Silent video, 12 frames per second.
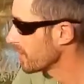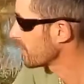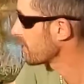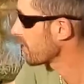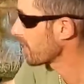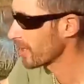
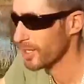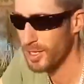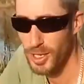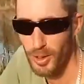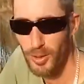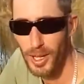He's
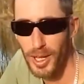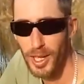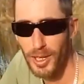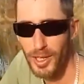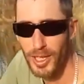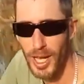
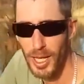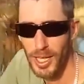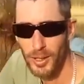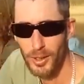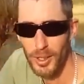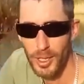still
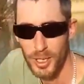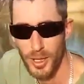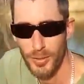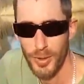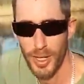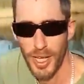getting all his
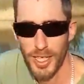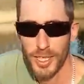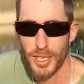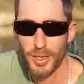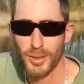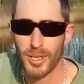stuff, and I
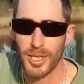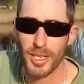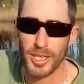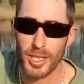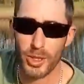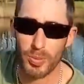
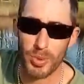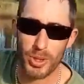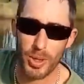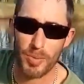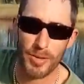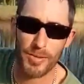still need to
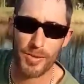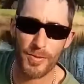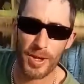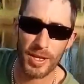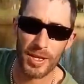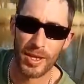put up
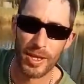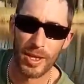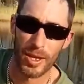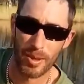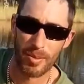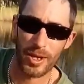everything.
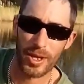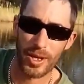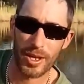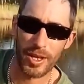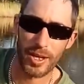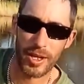But
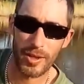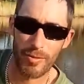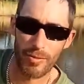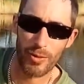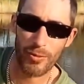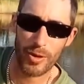
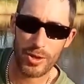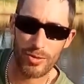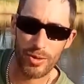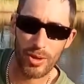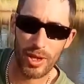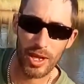we
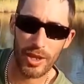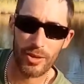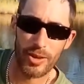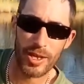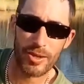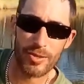first roll a
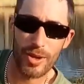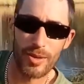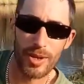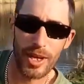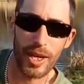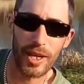little
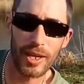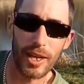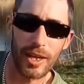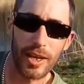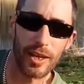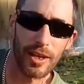intro again,
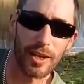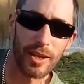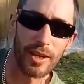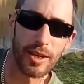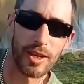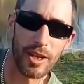and
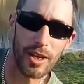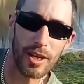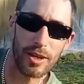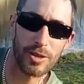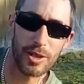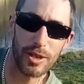then
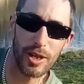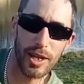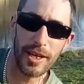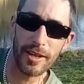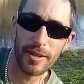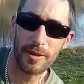I'll see
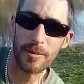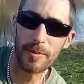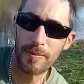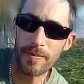you later.